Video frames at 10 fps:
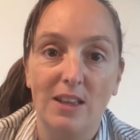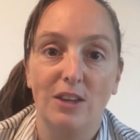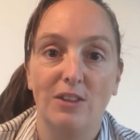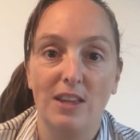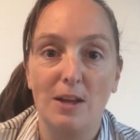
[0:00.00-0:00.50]

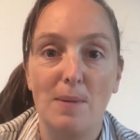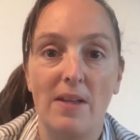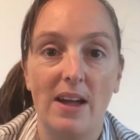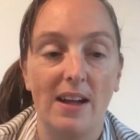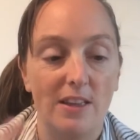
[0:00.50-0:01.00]
So think
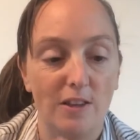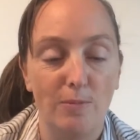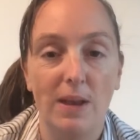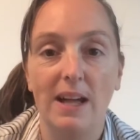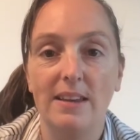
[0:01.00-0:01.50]
about that.
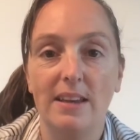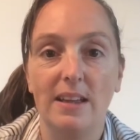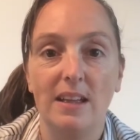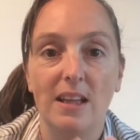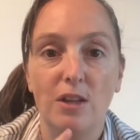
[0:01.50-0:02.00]
You've planned
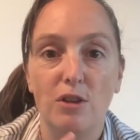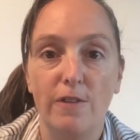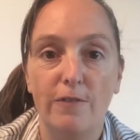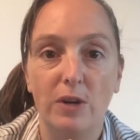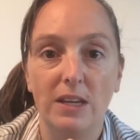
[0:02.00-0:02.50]
it,
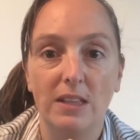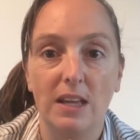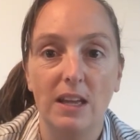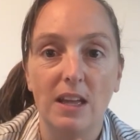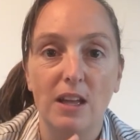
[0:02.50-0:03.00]
you've voiced
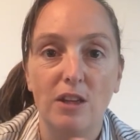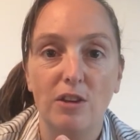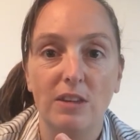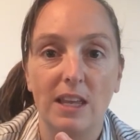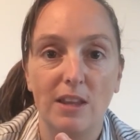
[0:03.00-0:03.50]
it,
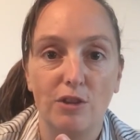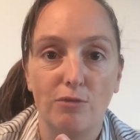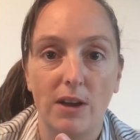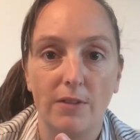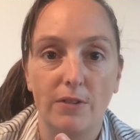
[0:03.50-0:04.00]
you sent it
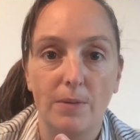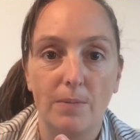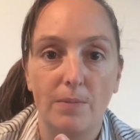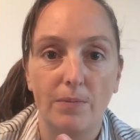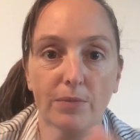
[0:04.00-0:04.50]
to Rev.
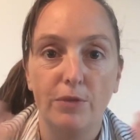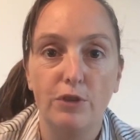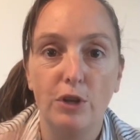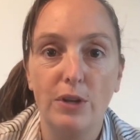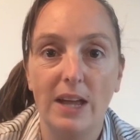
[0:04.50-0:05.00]

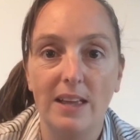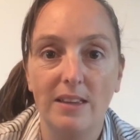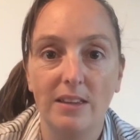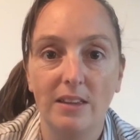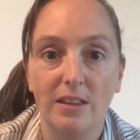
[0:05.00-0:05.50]
Two
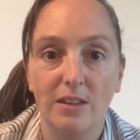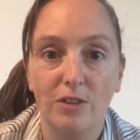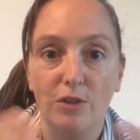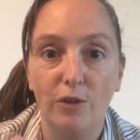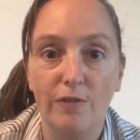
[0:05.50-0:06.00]
days,
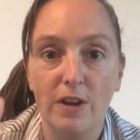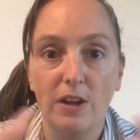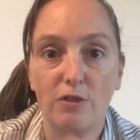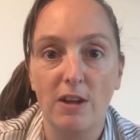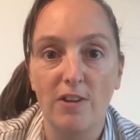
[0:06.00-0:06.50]
your
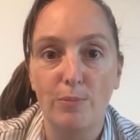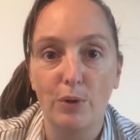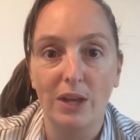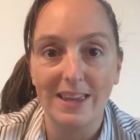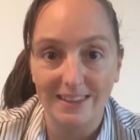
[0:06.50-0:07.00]
first draft
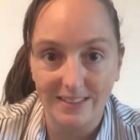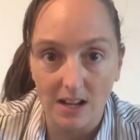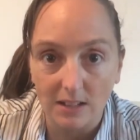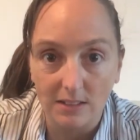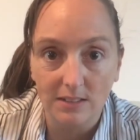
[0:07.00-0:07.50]
book is
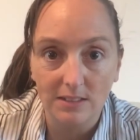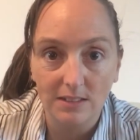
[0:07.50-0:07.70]
done.